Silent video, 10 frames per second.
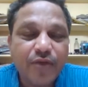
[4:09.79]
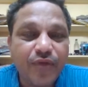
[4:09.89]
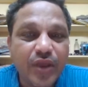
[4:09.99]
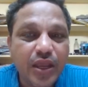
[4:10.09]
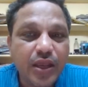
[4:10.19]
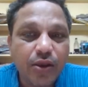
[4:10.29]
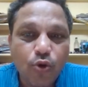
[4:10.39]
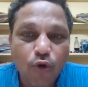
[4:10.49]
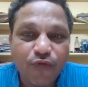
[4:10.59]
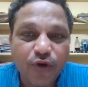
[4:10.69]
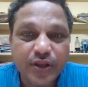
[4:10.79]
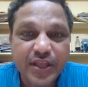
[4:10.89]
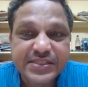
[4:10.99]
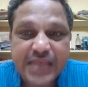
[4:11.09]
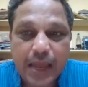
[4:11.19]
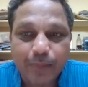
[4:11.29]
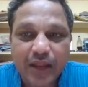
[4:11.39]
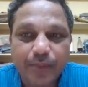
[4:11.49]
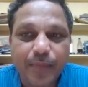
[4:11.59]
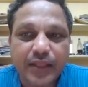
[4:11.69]
we go for this
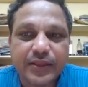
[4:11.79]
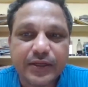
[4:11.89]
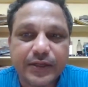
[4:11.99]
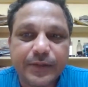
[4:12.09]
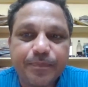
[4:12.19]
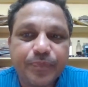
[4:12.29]
sampling method.